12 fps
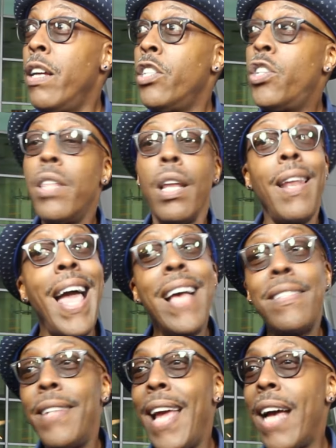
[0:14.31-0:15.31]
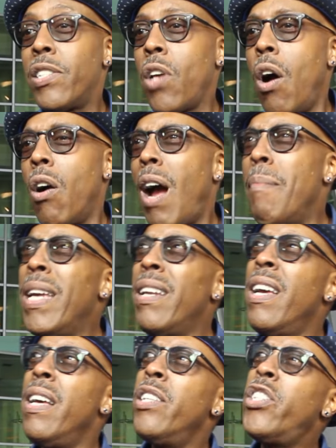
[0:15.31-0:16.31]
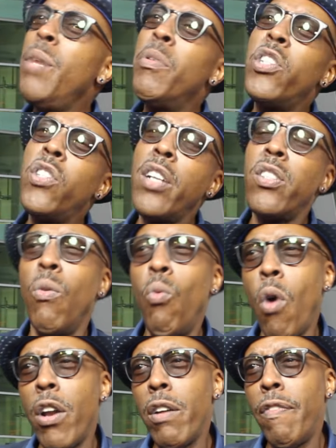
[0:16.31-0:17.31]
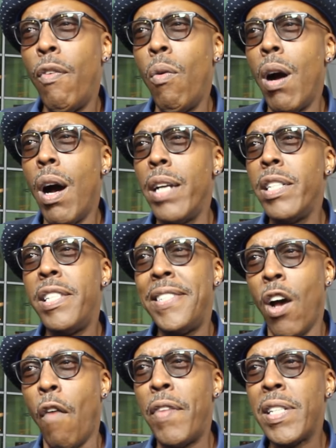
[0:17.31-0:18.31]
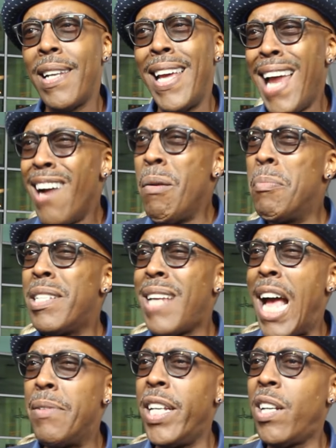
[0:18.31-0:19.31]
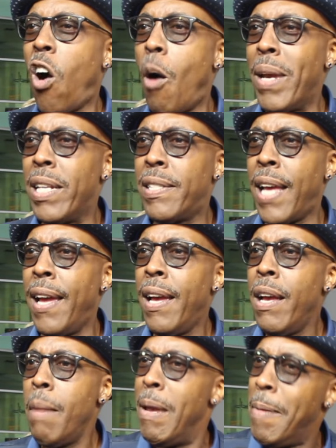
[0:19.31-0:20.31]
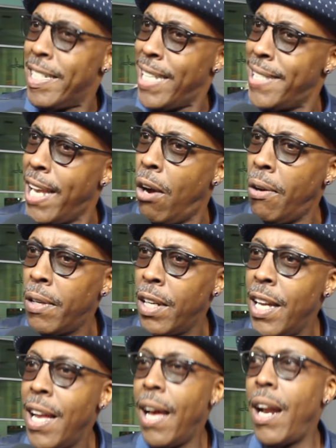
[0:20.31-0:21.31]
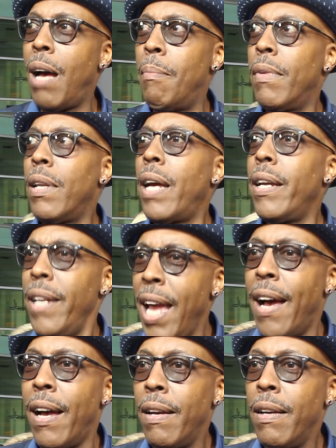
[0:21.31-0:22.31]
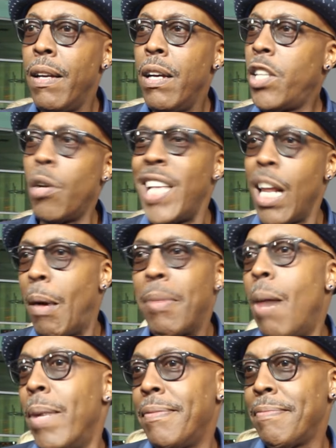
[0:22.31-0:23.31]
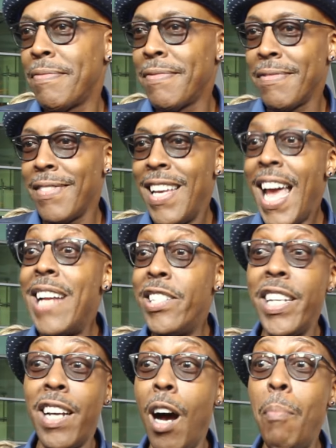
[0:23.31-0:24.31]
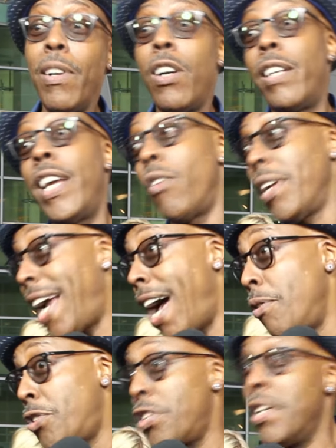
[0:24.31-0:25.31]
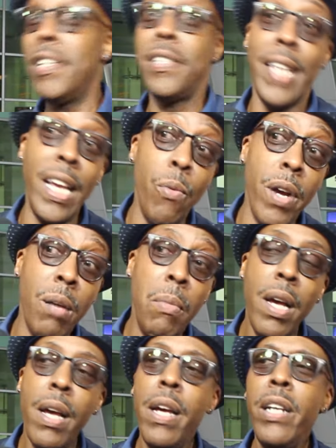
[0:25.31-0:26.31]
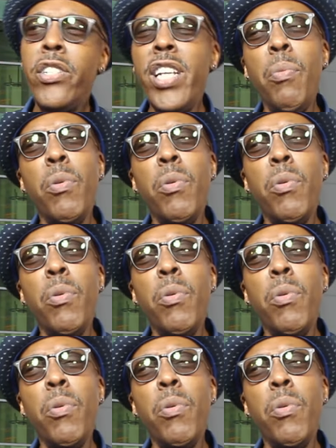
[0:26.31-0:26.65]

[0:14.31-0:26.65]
to the last day I saw her, I mean, she was such a wonderful, unselfish lady. I remember times she called me and say, BeBe and CeCe on? And I'm like, yeah, don't tell them I'm coming and she'd come get on the couch, sing with him. She